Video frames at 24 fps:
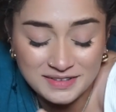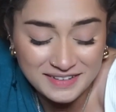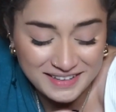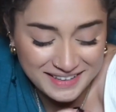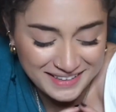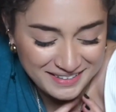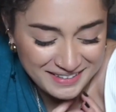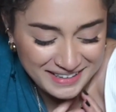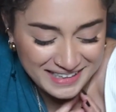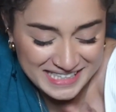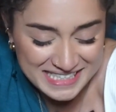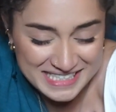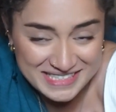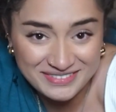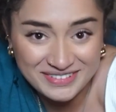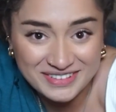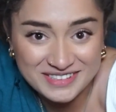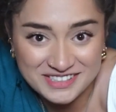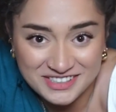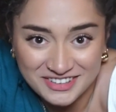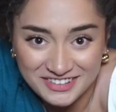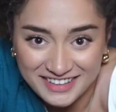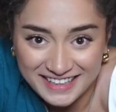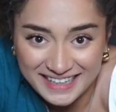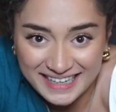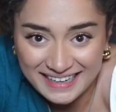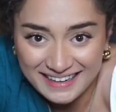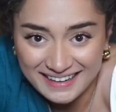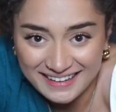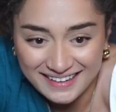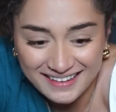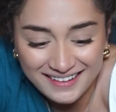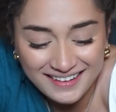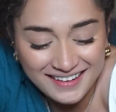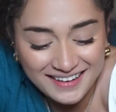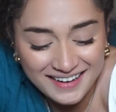thank you guys for tuning
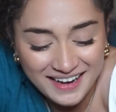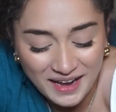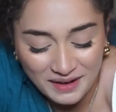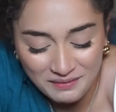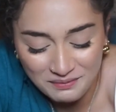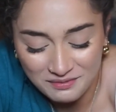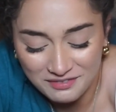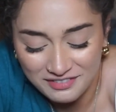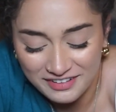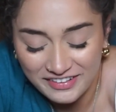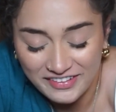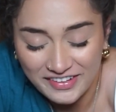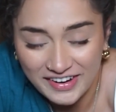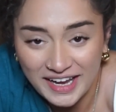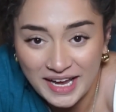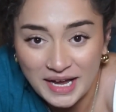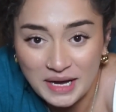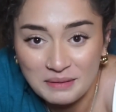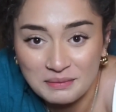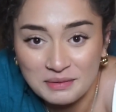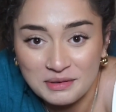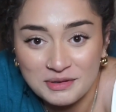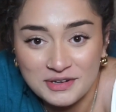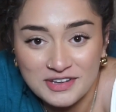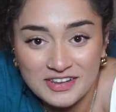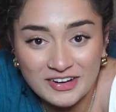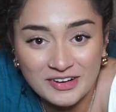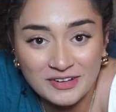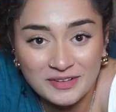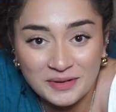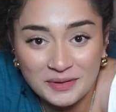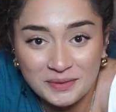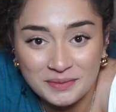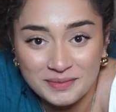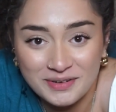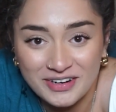in. I'm very happy with our
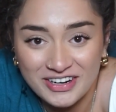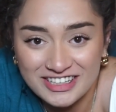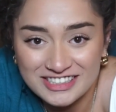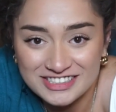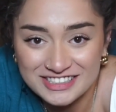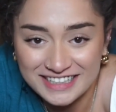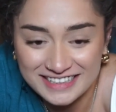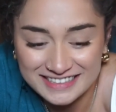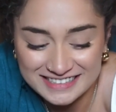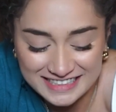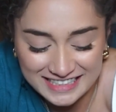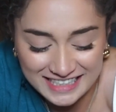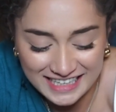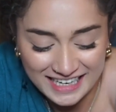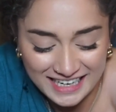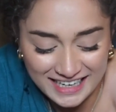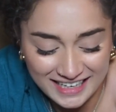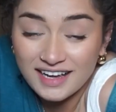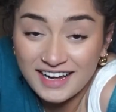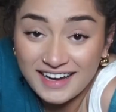little project today.